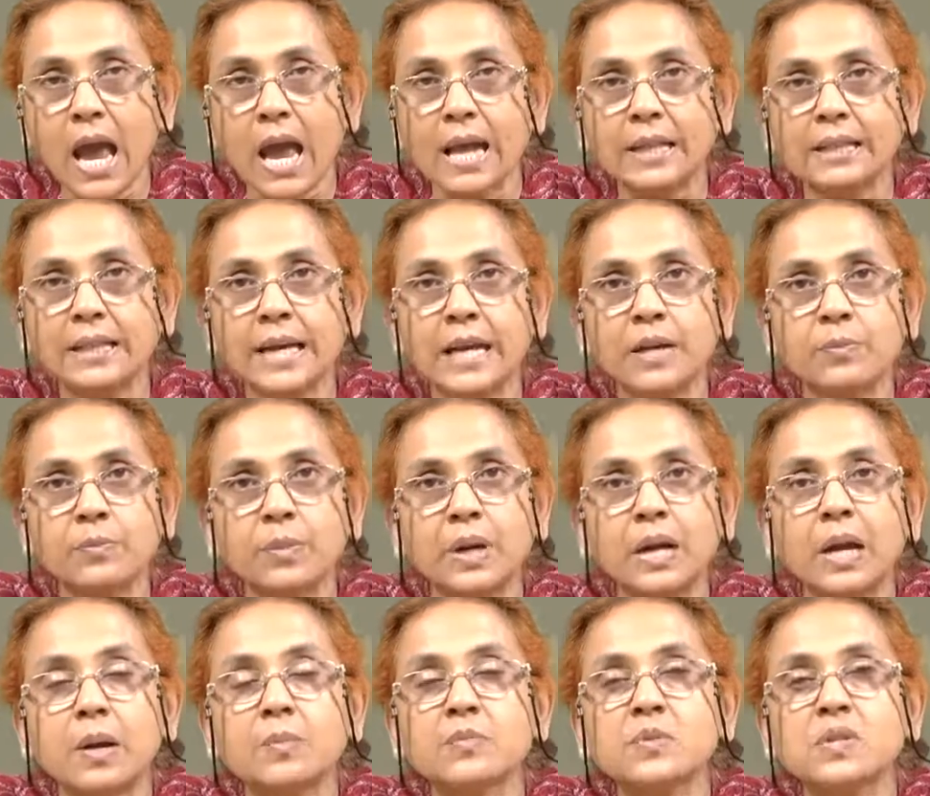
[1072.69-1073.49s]
and that
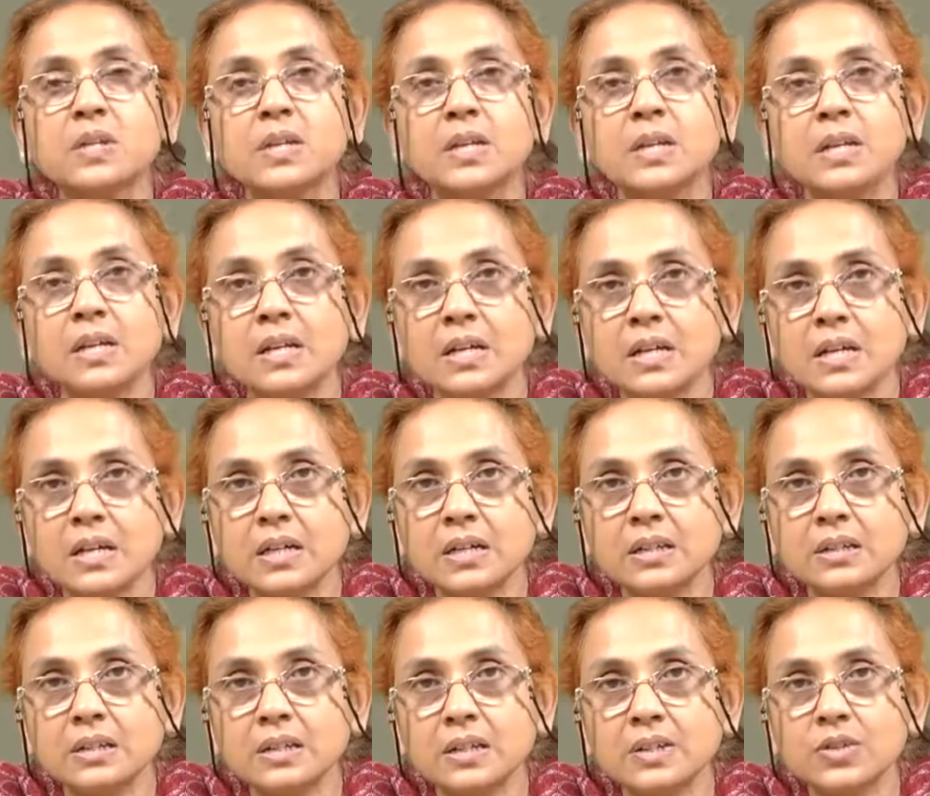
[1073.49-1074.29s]
becomes
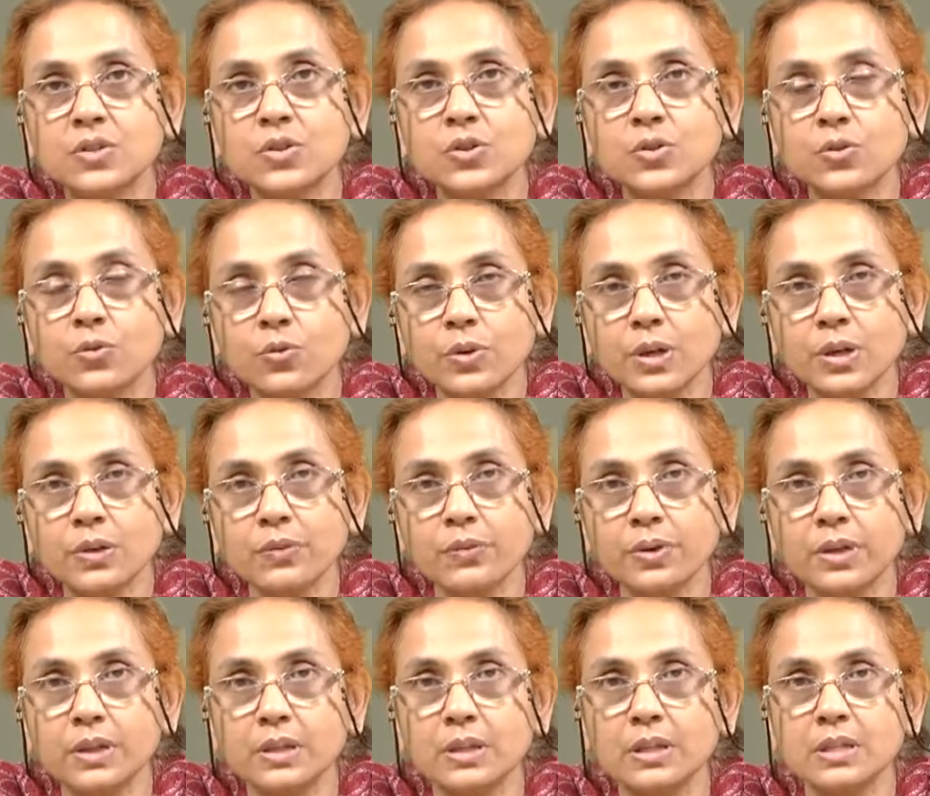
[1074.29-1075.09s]
clear in this story
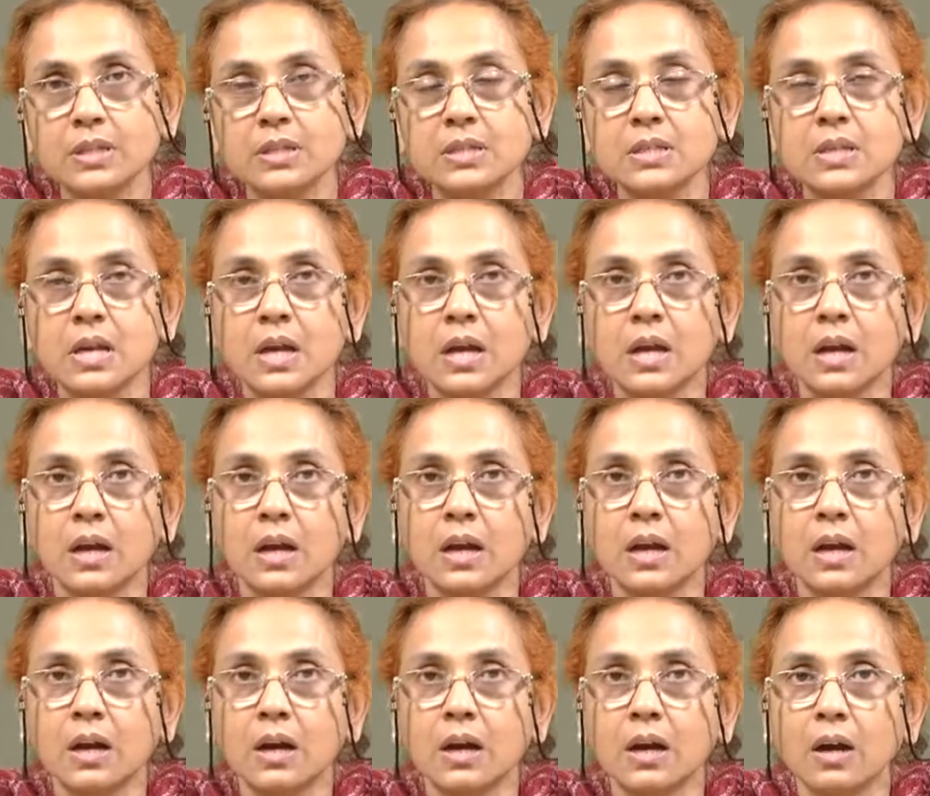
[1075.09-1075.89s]
when this
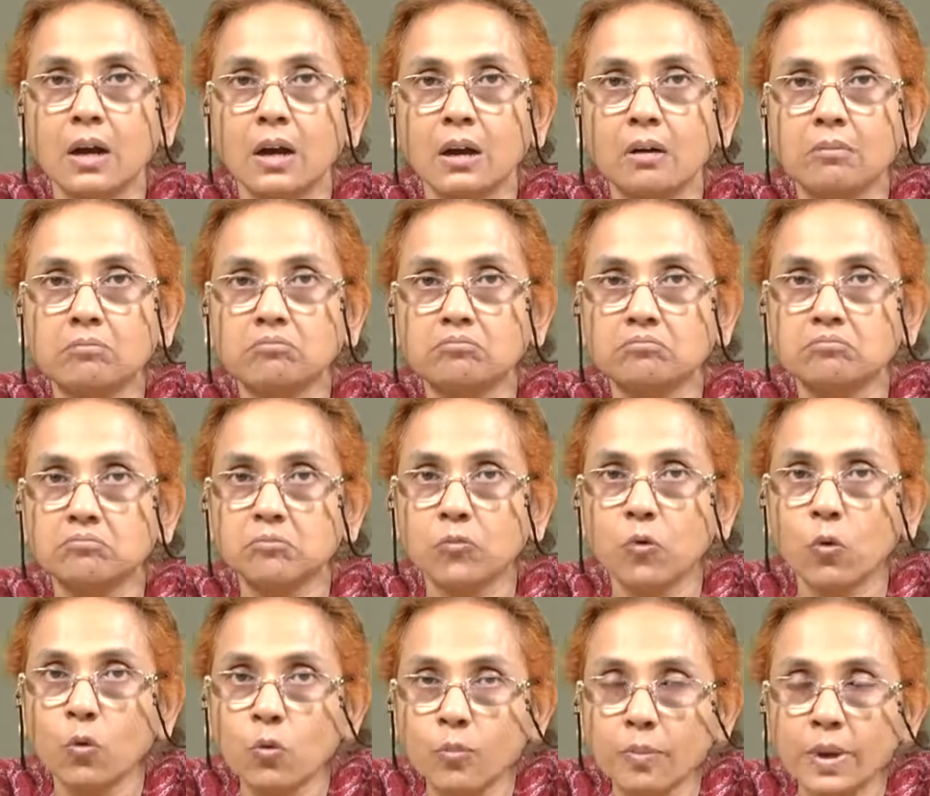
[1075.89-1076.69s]
uh,
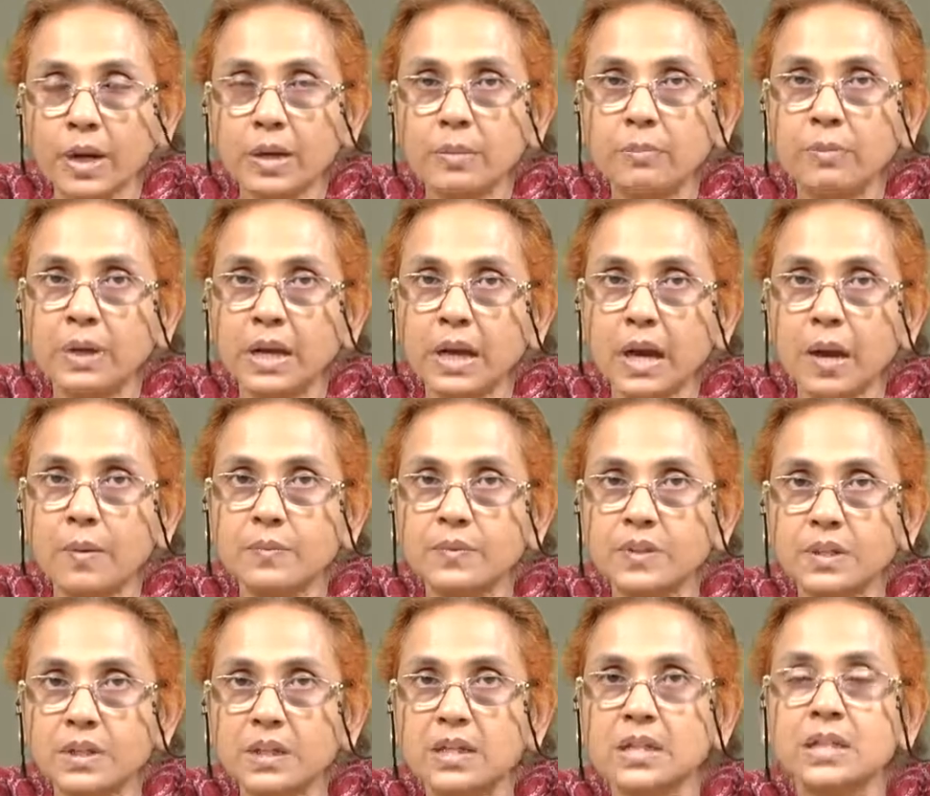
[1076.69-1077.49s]
woman
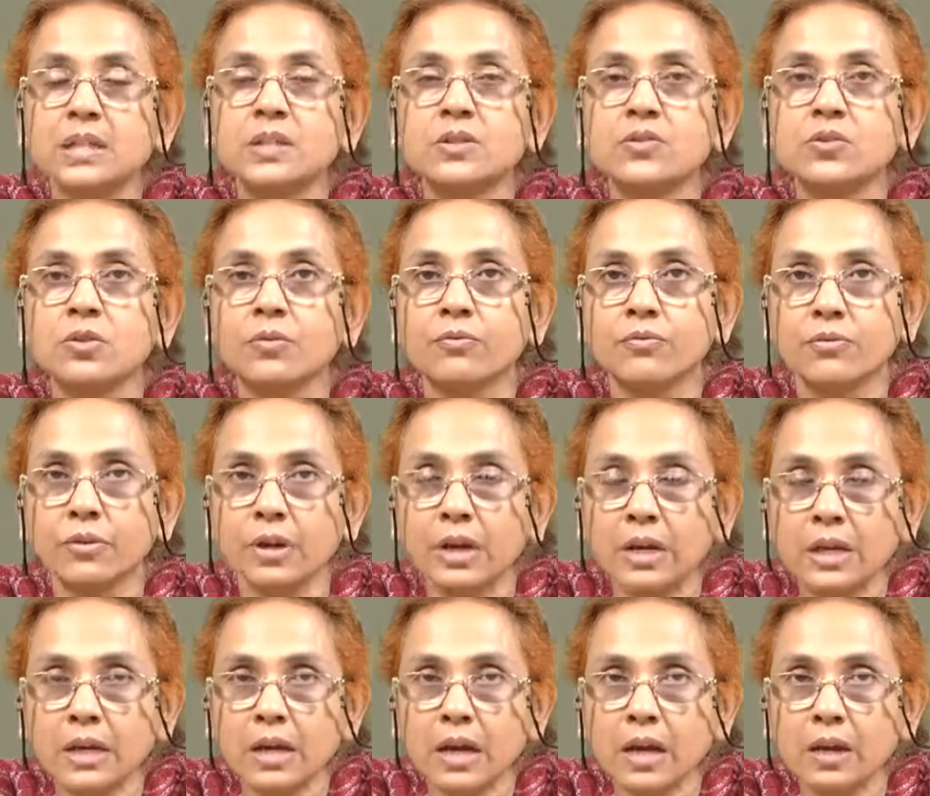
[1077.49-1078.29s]
becomes
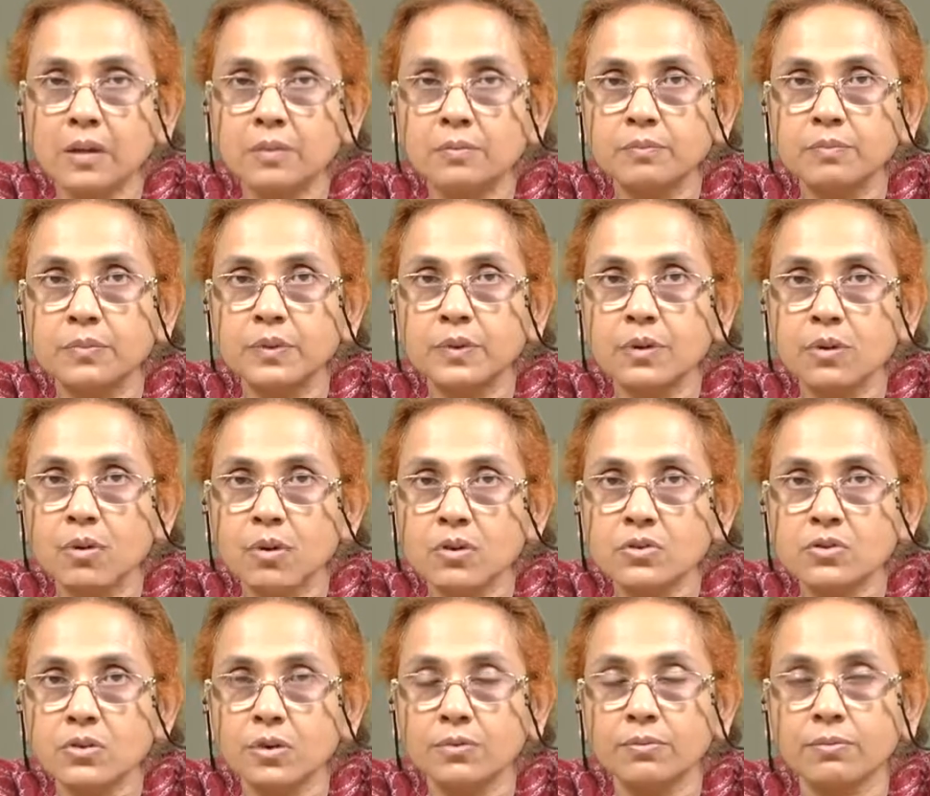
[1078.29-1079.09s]
schizophrenic
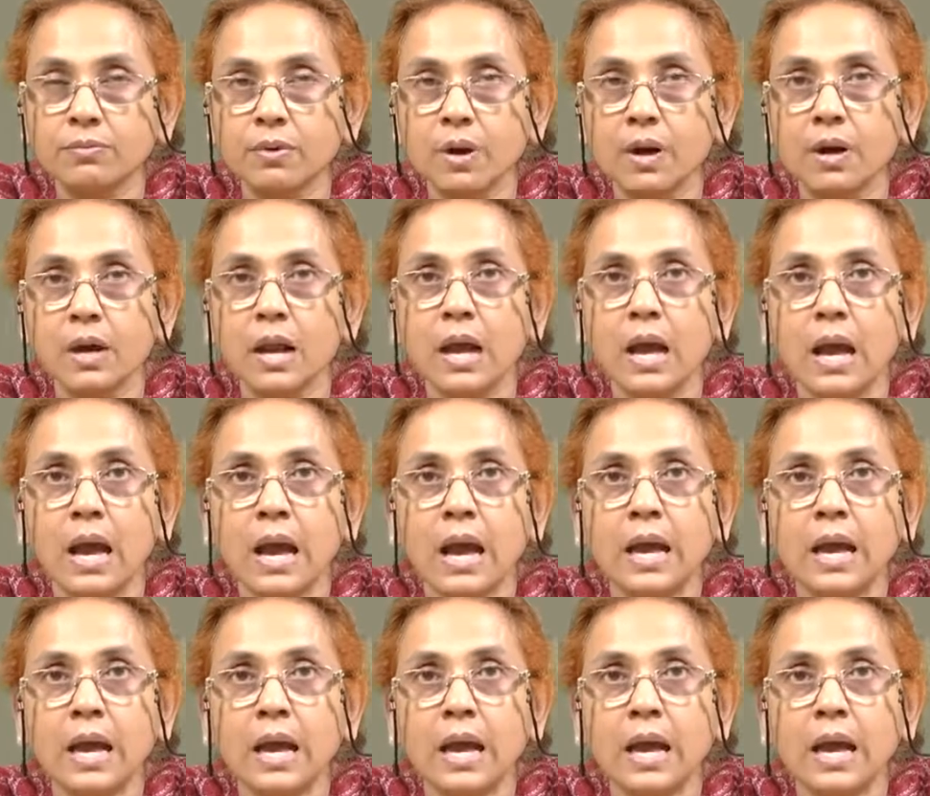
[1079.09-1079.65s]
because of her